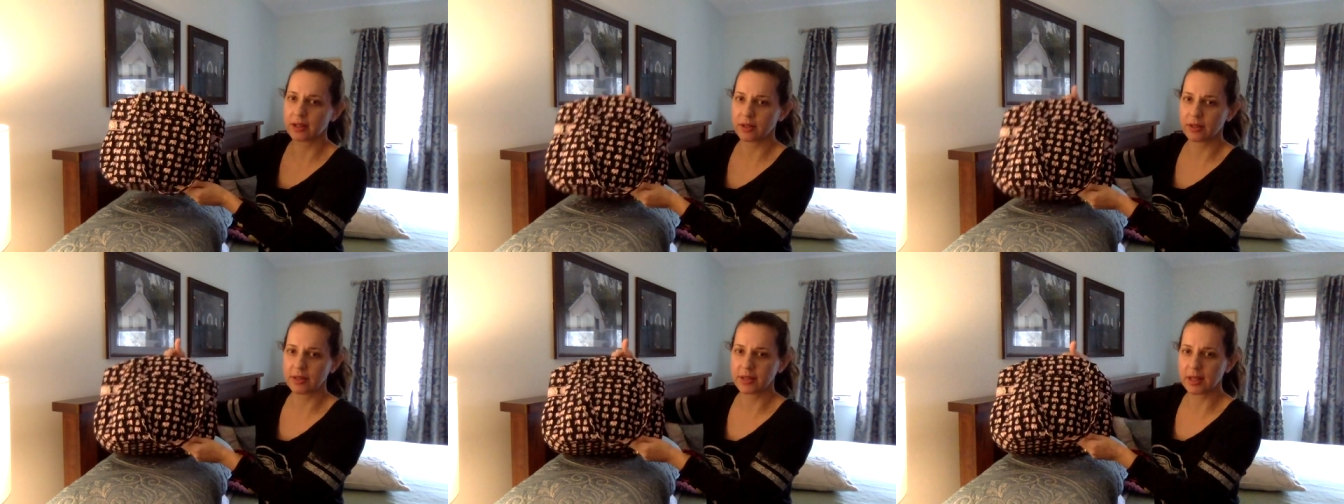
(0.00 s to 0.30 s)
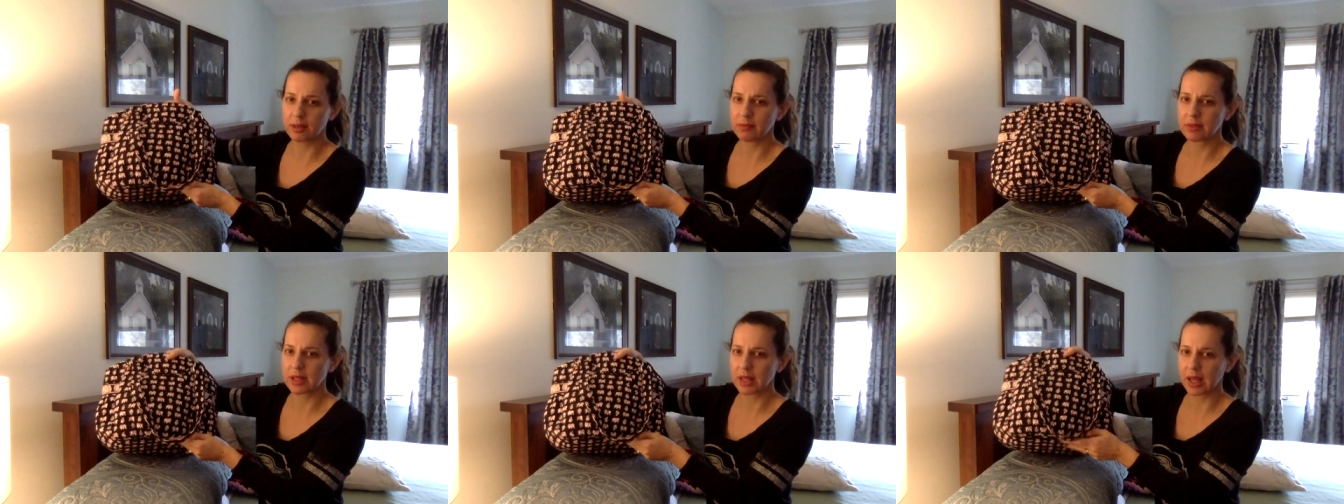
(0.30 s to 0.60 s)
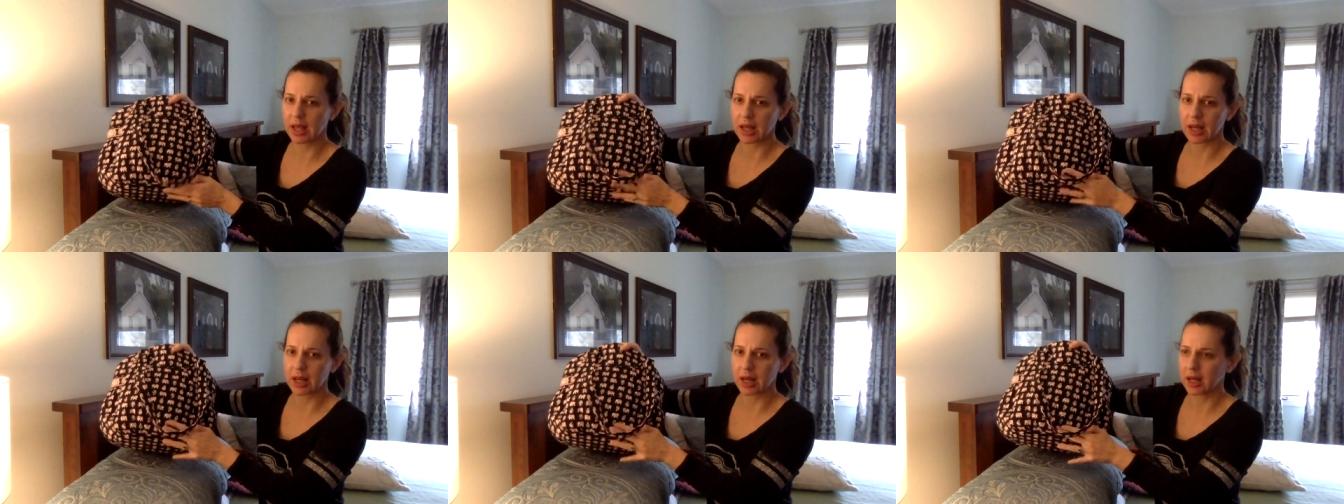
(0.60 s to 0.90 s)
It seems
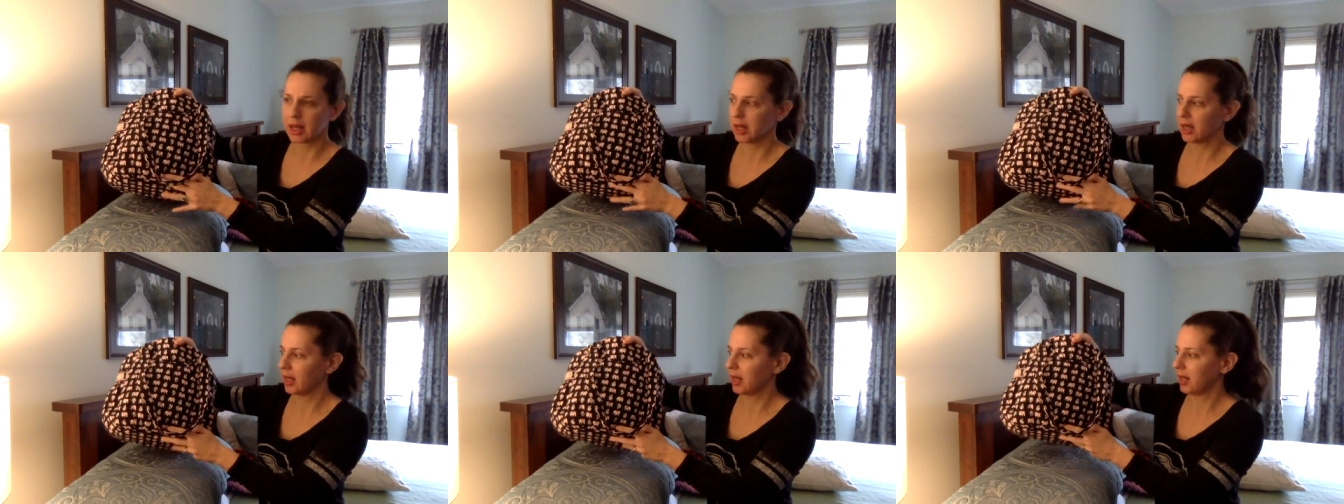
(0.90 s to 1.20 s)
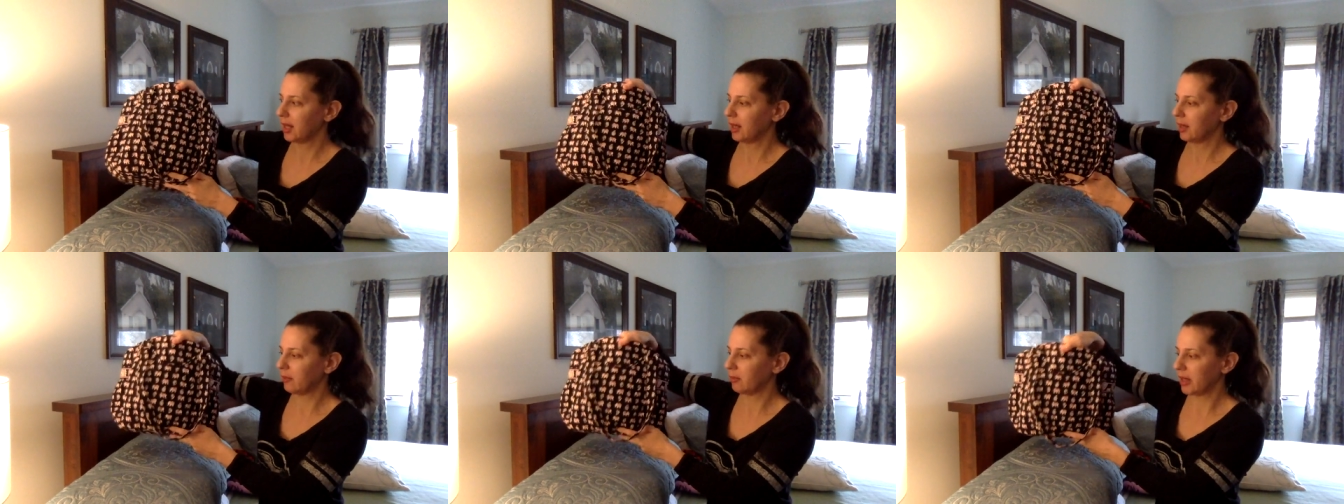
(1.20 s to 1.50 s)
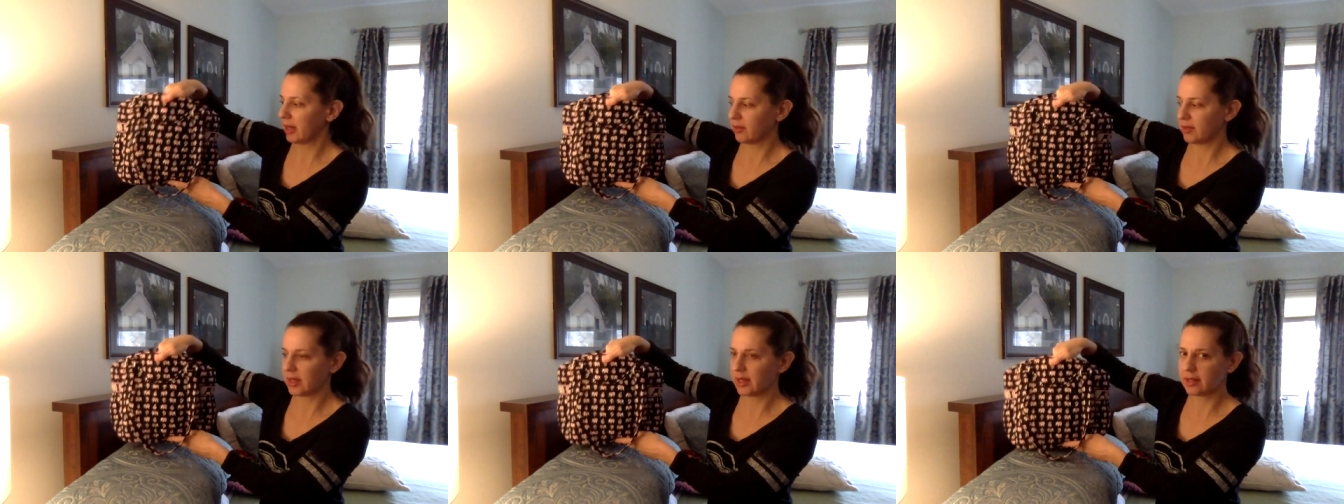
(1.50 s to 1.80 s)
like,
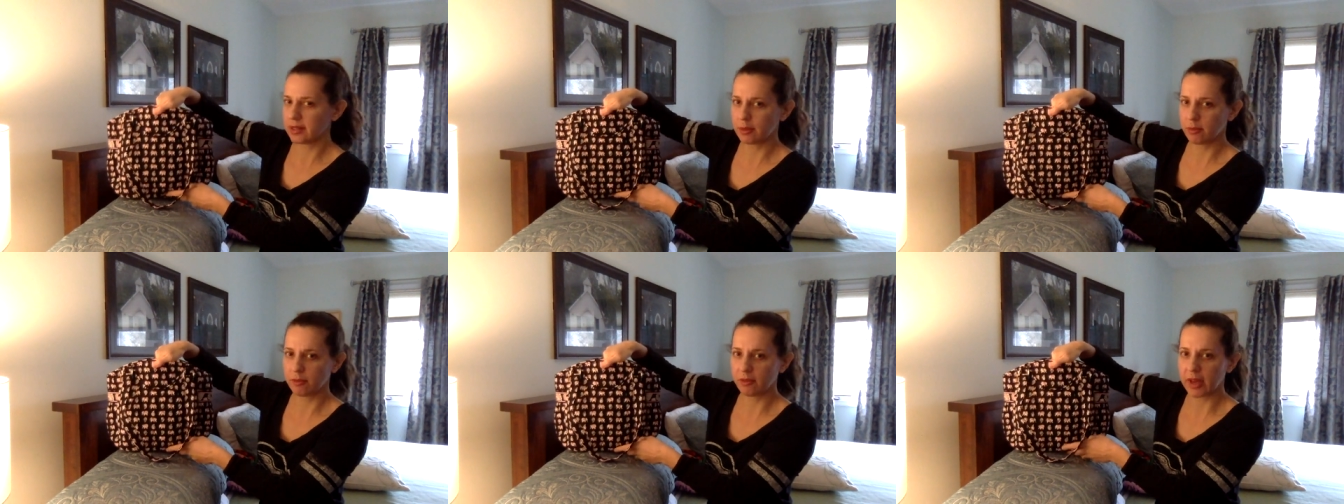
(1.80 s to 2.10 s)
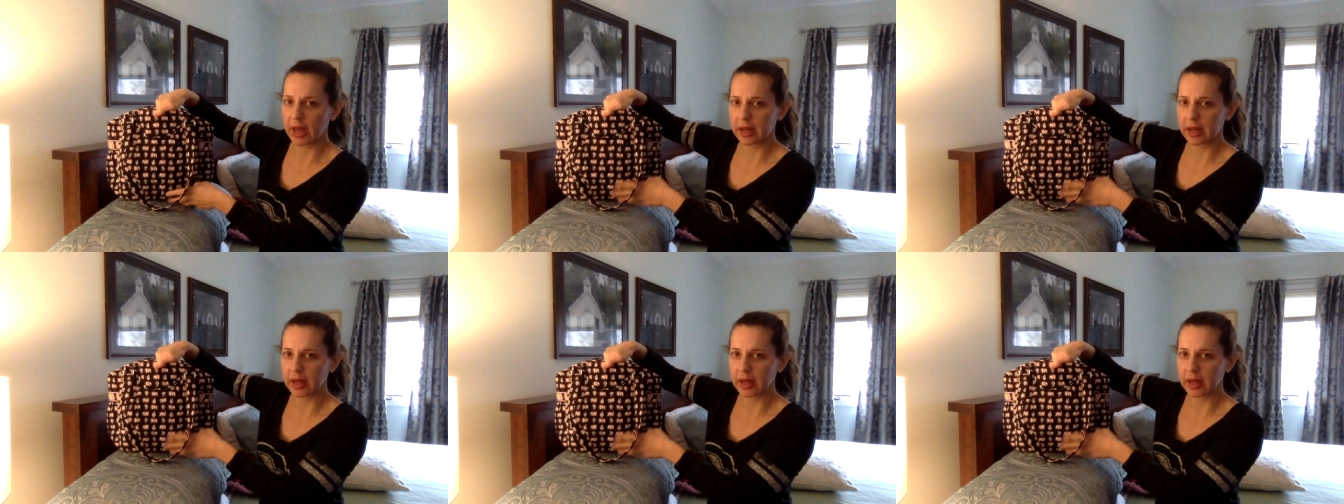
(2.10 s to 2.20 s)
I've seen some